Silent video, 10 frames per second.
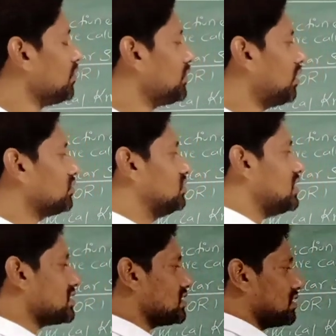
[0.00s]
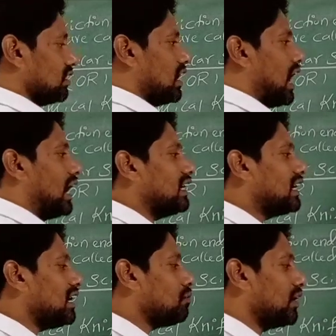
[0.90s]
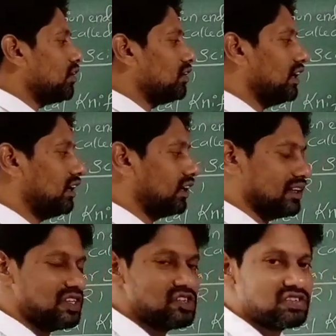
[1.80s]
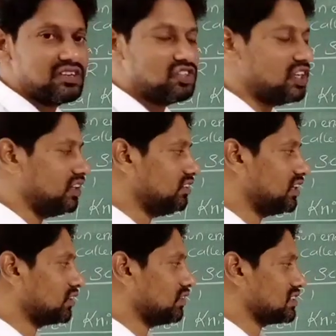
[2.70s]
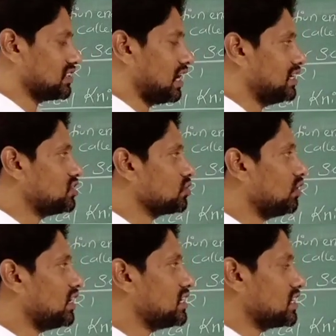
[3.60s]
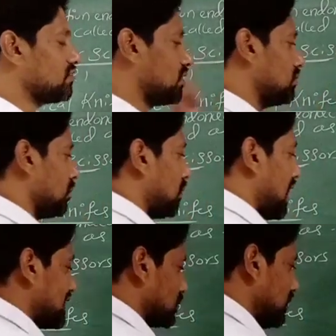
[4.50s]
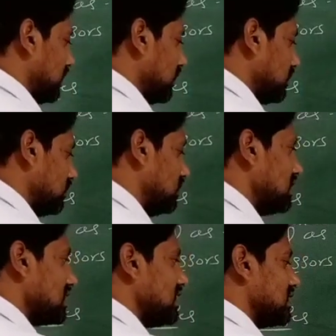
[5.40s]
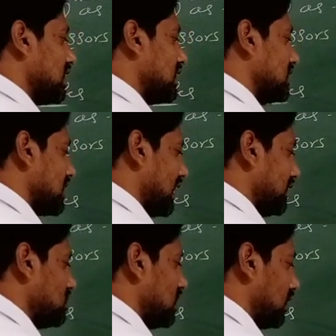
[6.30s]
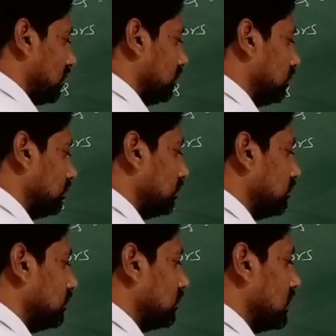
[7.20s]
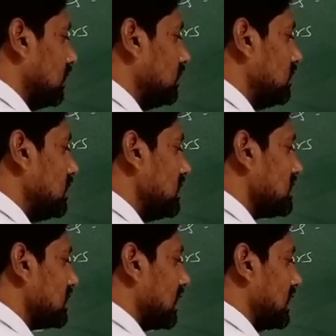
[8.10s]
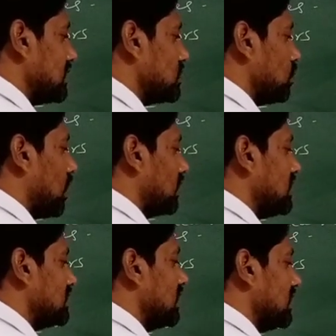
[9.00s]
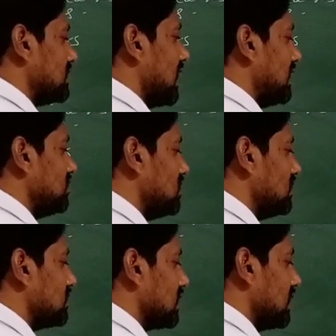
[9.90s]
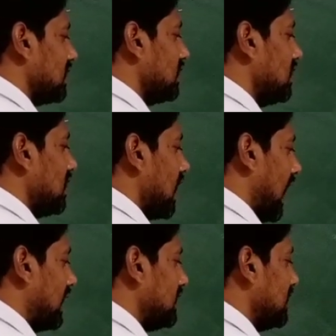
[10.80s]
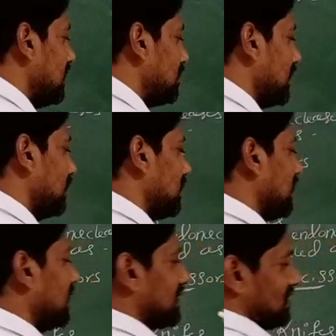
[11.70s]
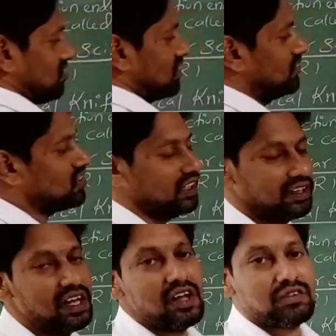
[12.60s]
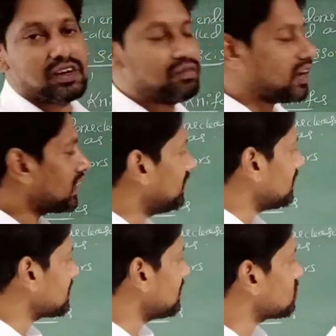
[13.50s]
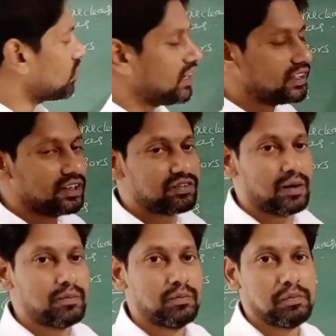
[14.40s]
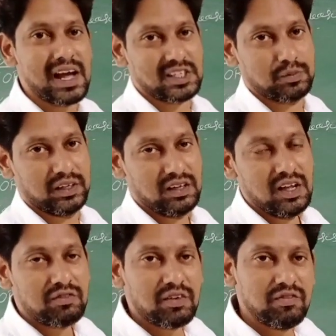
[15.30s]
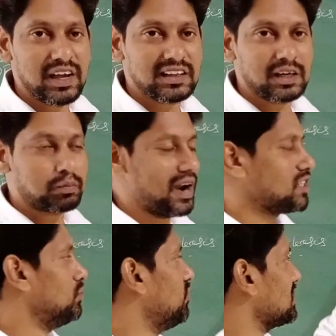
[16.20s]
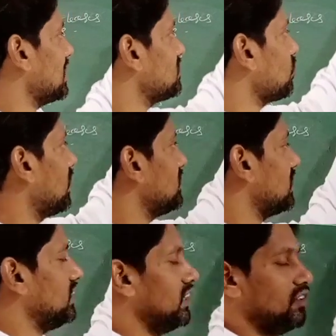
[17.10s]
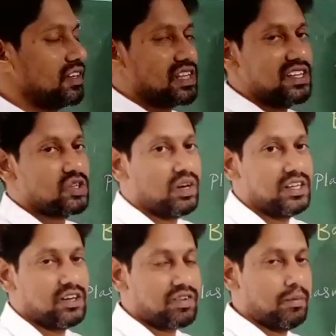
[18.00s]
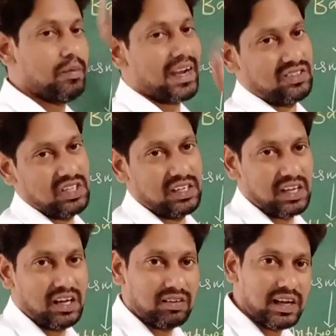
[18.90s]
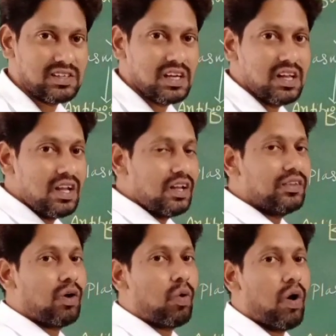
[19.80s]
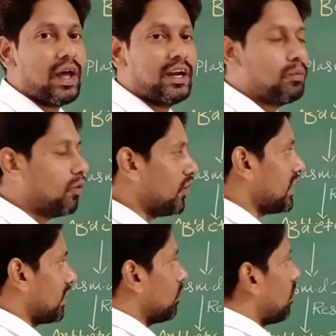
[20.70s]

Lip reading: Now this antibiotic resistant gene that was isolated from the plasmid, this is the desired gene. In this case, what is the desired gene, sir? Antibiotic resistant gene. From where it is isolated? From plasmid. From where that plasmid was isolated? It was isolated from a bacteria, right? Now Cohen and Boyer,